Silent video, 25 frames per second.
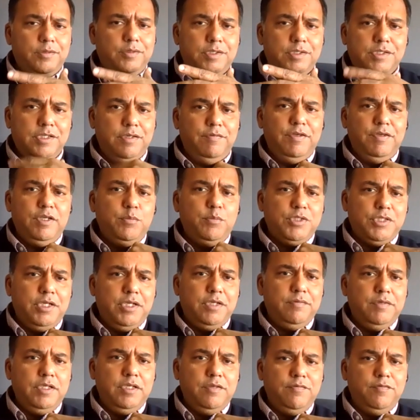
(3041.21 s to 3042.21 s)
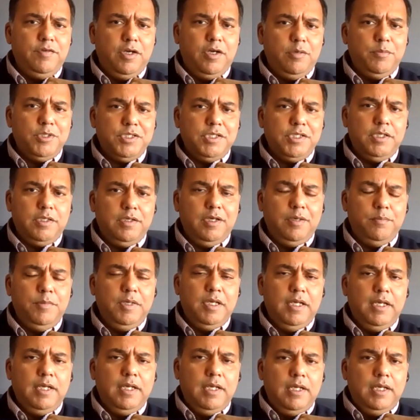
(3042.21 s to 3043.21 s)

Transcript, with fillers: There's 70% of the pharmacy club.